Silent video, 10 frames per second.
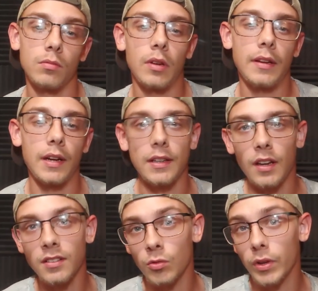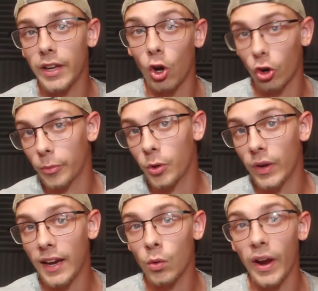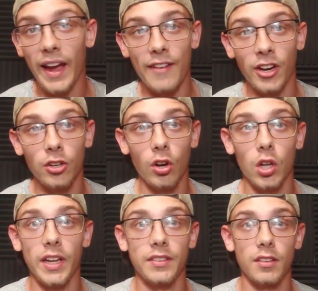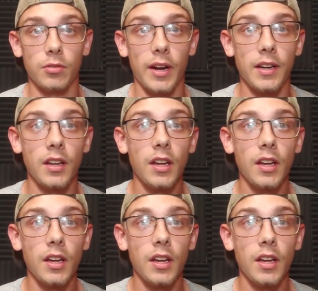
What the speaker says: It doesn't really harm you in any way having a dog like this, right?